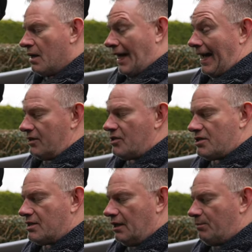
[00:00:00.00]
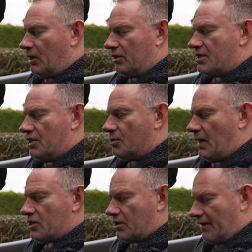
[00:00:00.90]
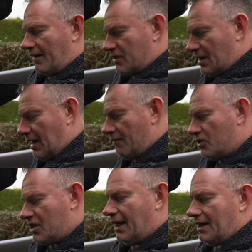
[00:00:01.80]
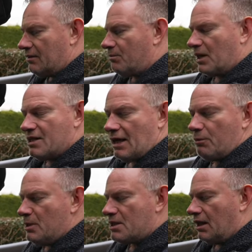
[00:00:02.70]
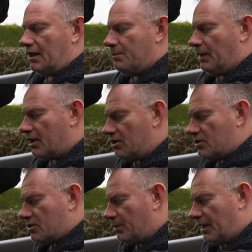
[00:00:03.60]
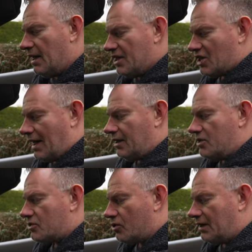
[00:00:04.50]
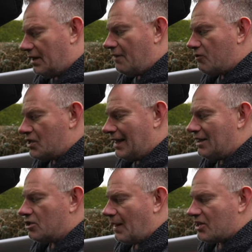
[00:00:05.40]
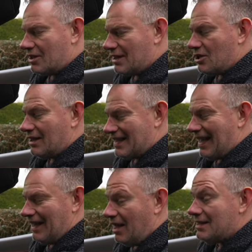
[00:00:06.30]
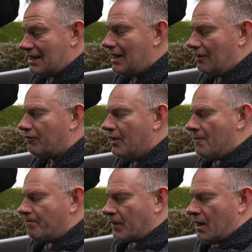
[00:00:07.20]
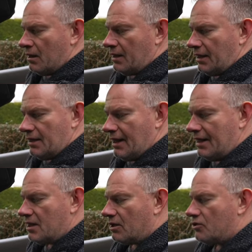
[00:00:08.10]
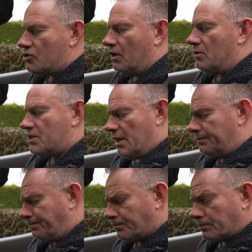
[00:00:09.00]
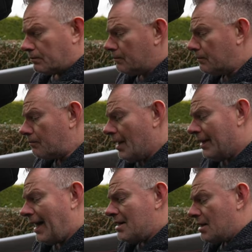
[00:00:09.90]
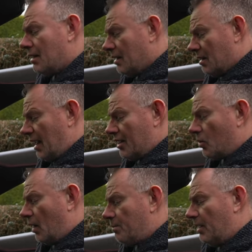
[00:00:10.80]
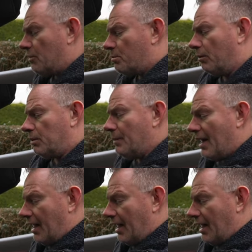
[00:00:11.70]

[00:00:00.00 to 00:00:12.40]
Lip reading: And you'd still be on the situation of having to leverage it in, and because that would be slightly bigger, you'd still be challenged trying to leverage it in to get it underneath the heating controls. So that is quite a bit of a problem.